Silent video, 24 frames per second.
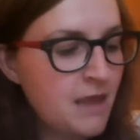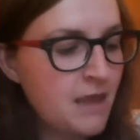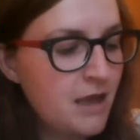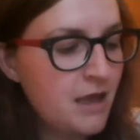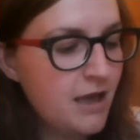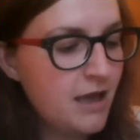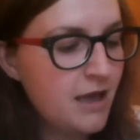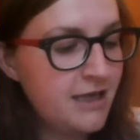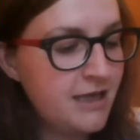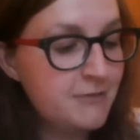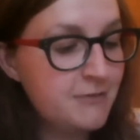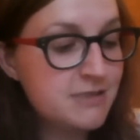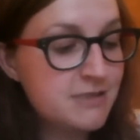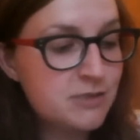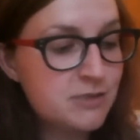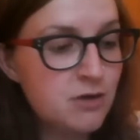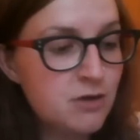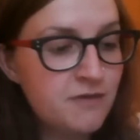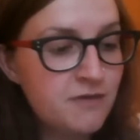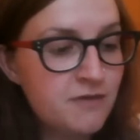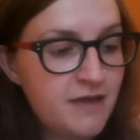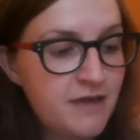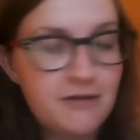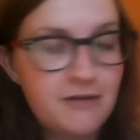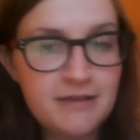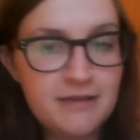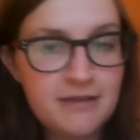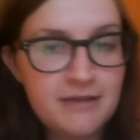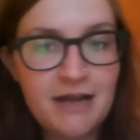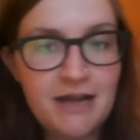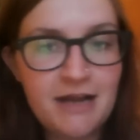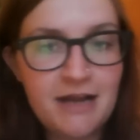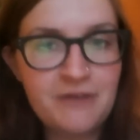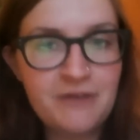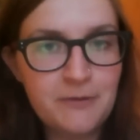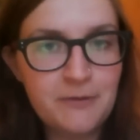And it was sort of here and there and
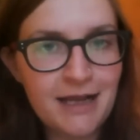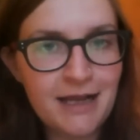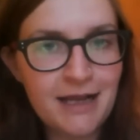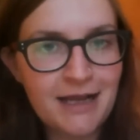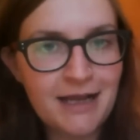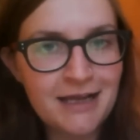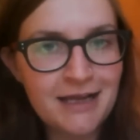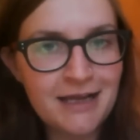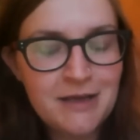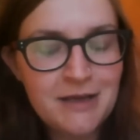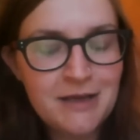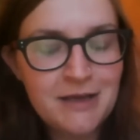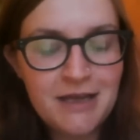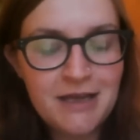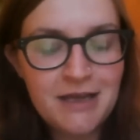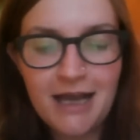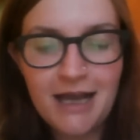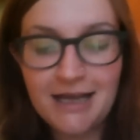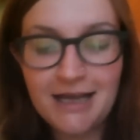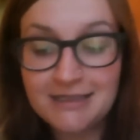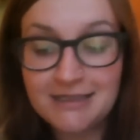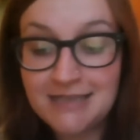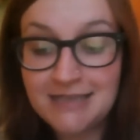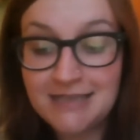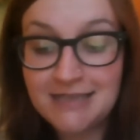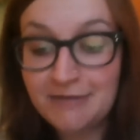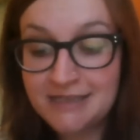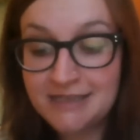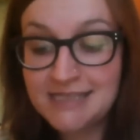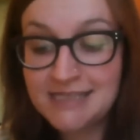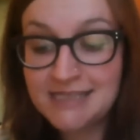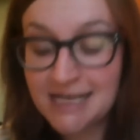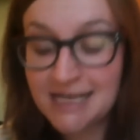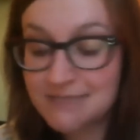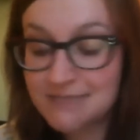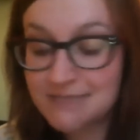everywhere. And now
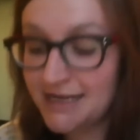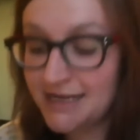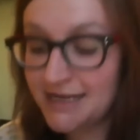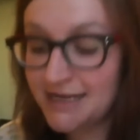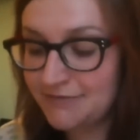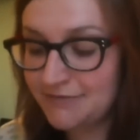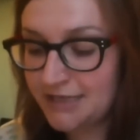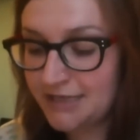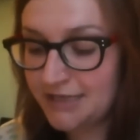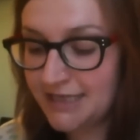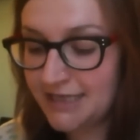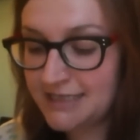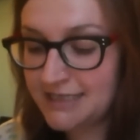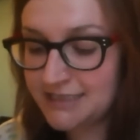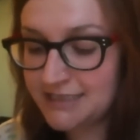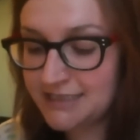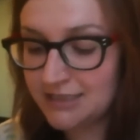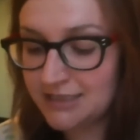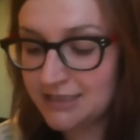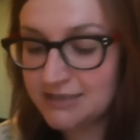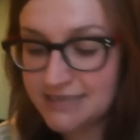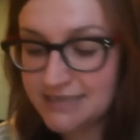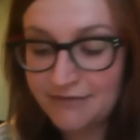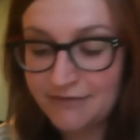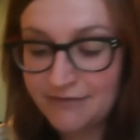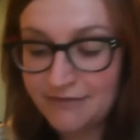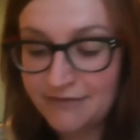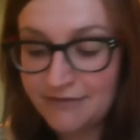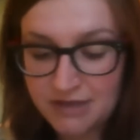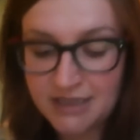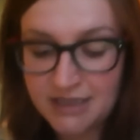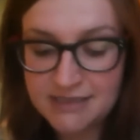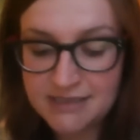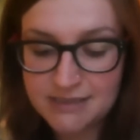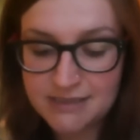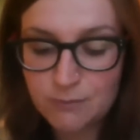this has made everything easier because
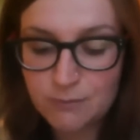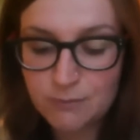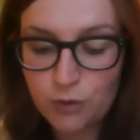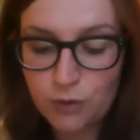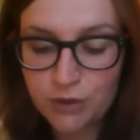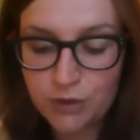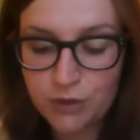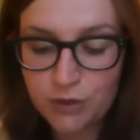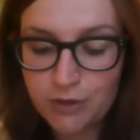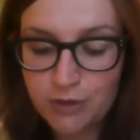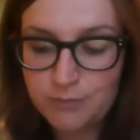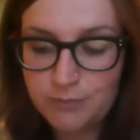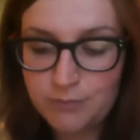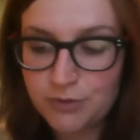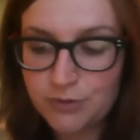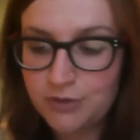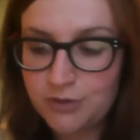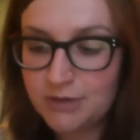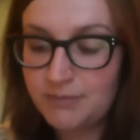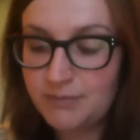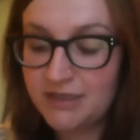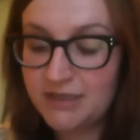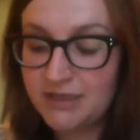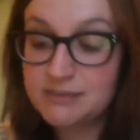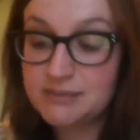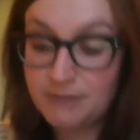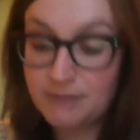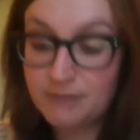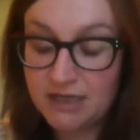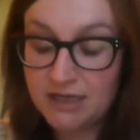everything is in one notebook. Because